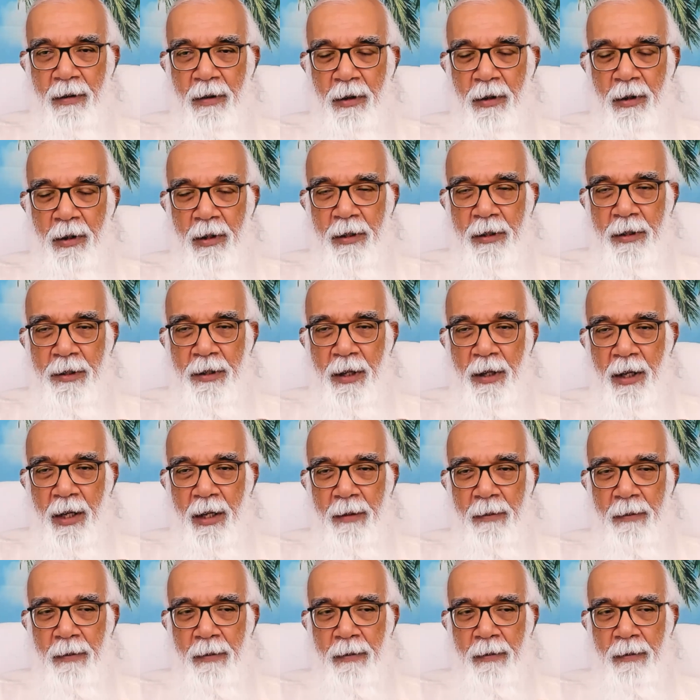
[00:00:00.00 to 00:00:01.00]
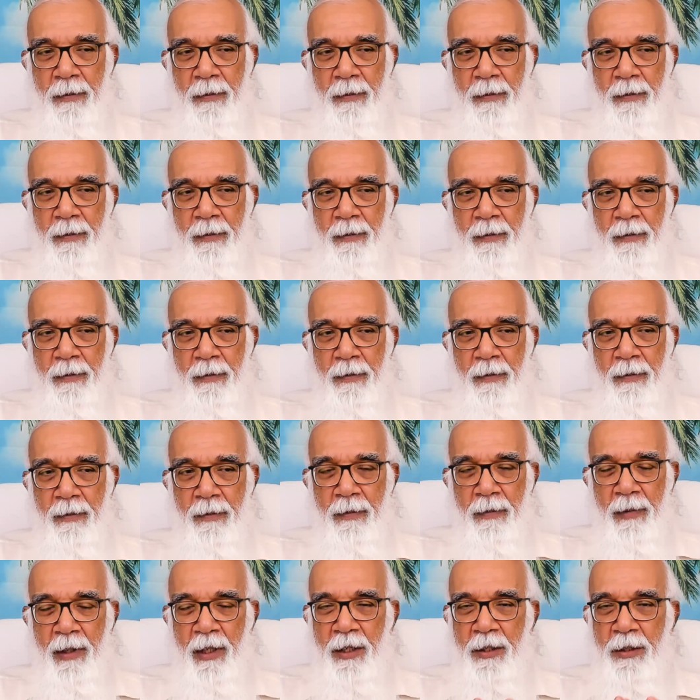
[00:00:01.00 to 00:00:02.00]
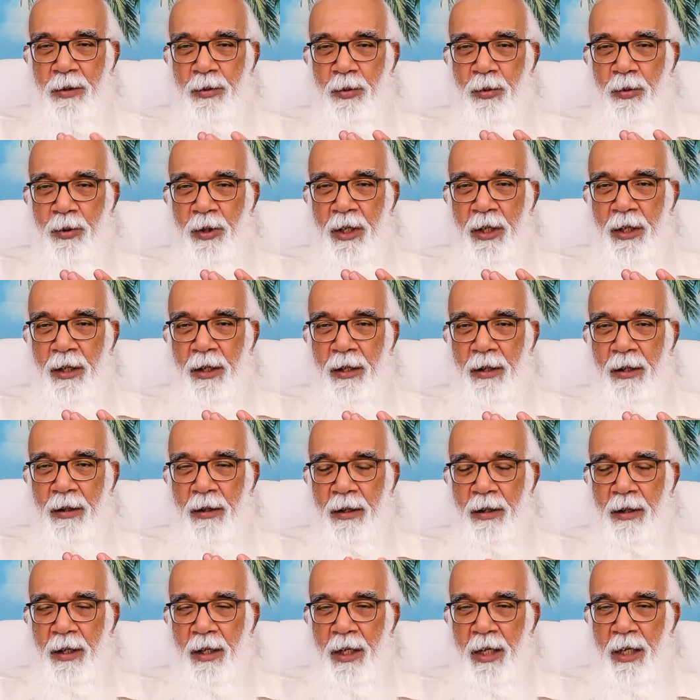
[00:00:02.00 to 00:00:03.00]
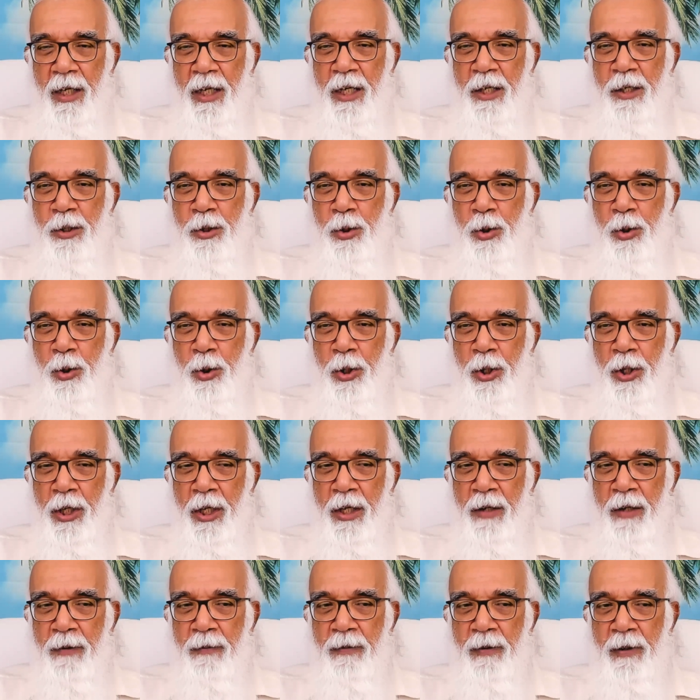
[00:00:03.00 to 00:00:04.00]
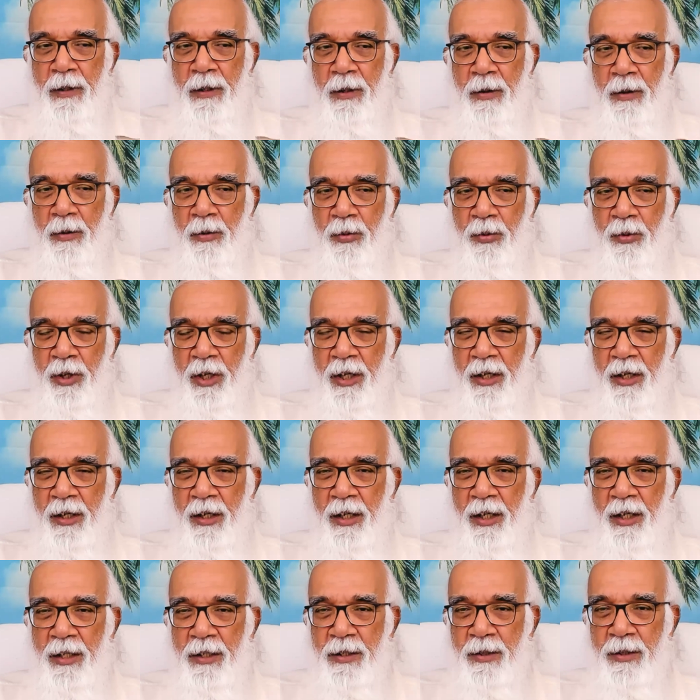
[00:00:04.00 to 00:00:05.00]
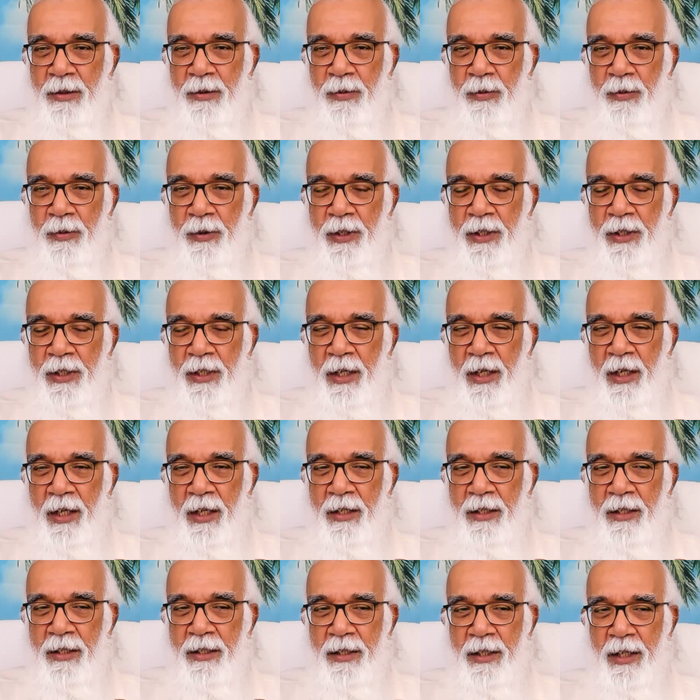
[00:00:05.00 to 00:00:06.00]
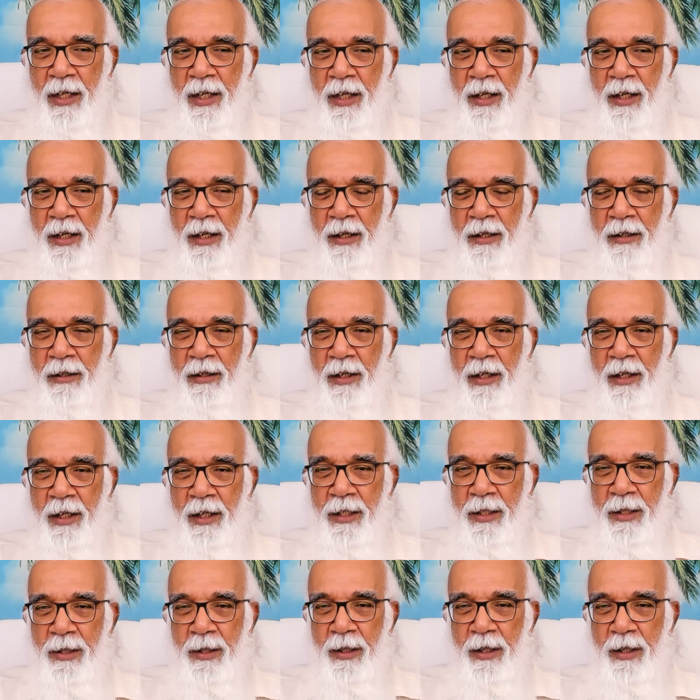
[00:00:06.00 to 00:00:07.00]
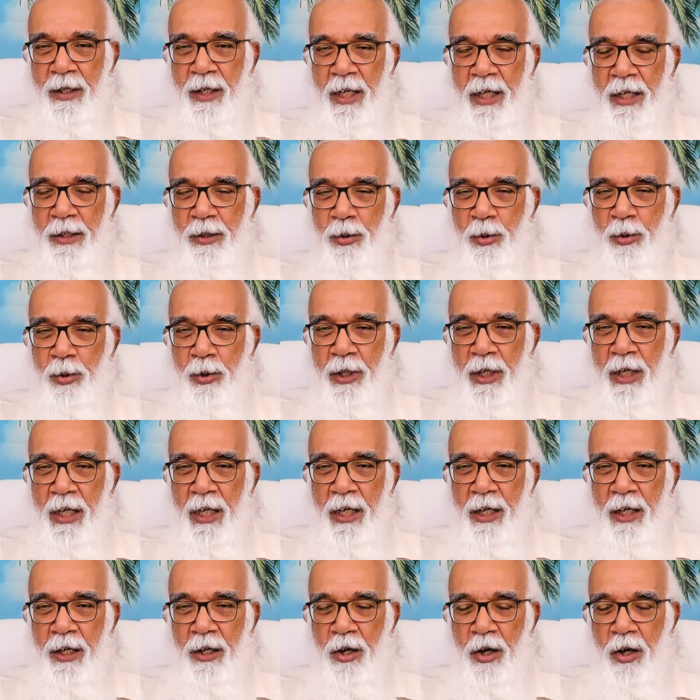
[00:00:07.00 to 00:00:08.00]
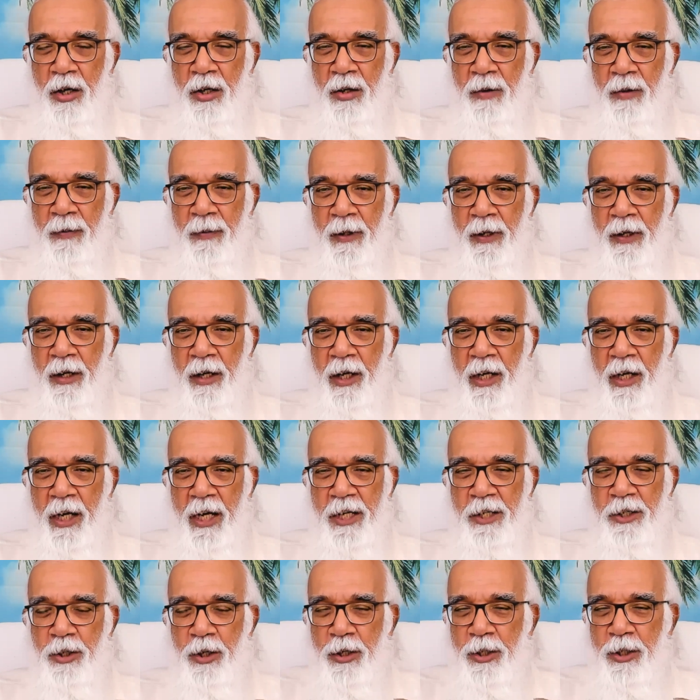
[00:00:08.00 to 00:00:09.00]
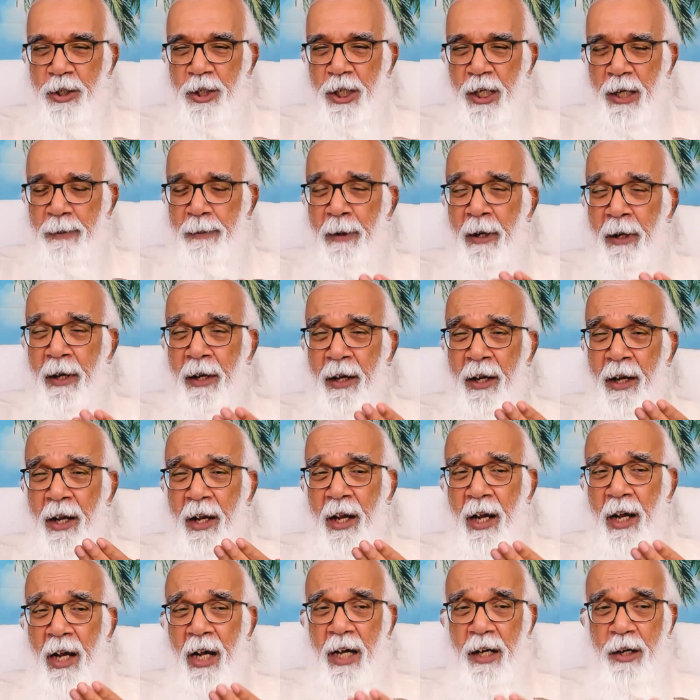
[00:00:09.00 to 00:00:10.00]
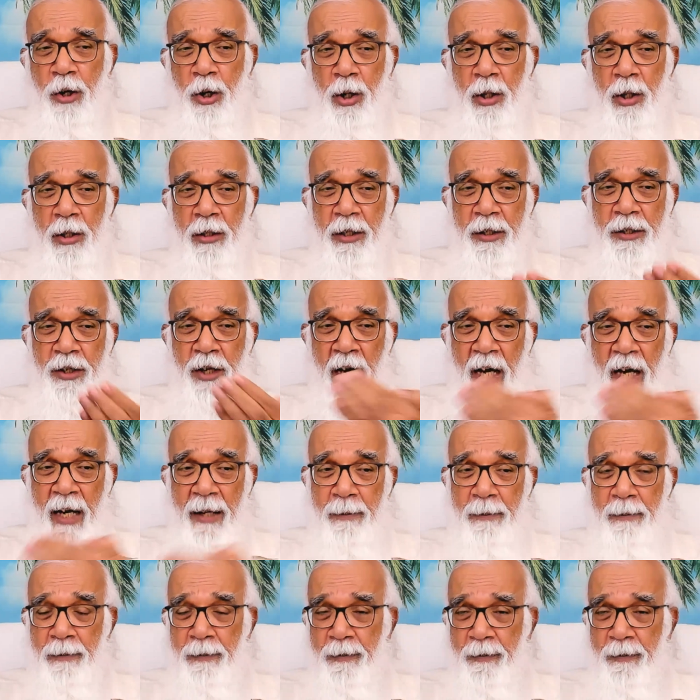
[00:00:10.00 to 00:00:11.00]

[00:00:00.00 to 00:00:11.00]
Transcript: All the time means we need to live with awareness, vigilance, and alertness day to day in all our relationship at all the time.